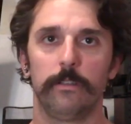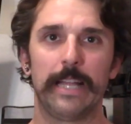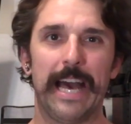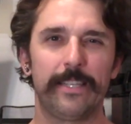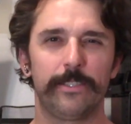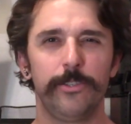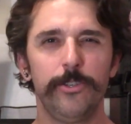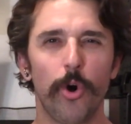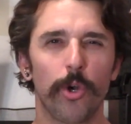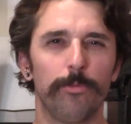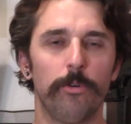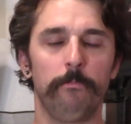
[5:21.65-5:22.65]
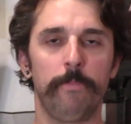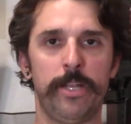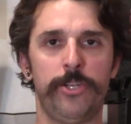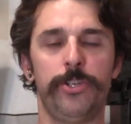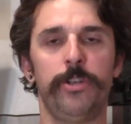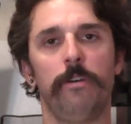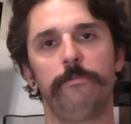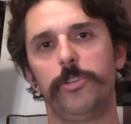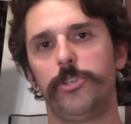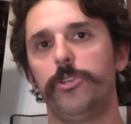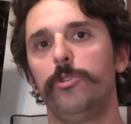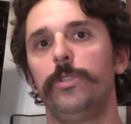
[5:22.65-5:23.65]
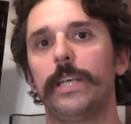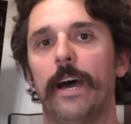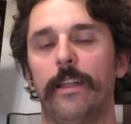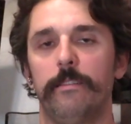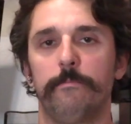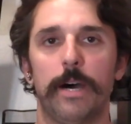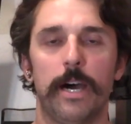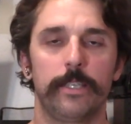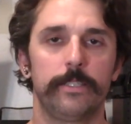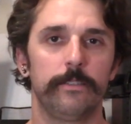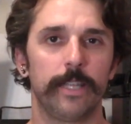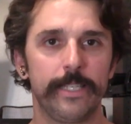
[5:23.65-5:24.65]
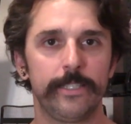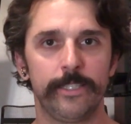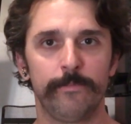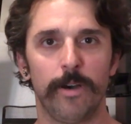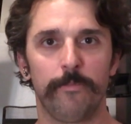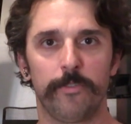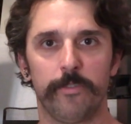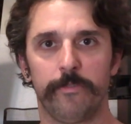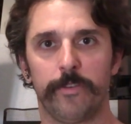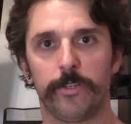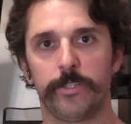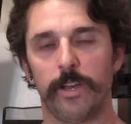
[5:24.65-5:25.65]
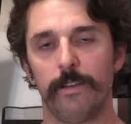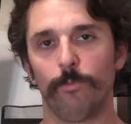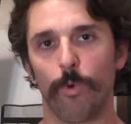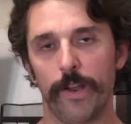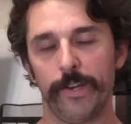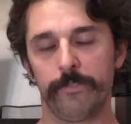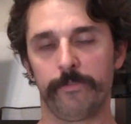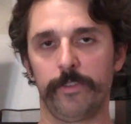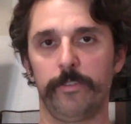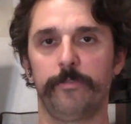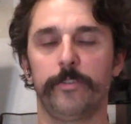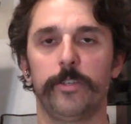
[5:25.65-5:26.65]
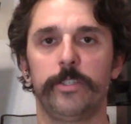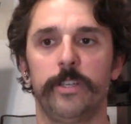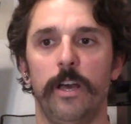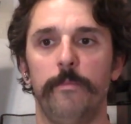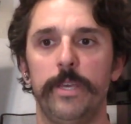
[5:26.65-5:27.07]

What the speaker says: Last notable mention of the shoes out of the box and lacing them up for the first time, wearing them for the first time,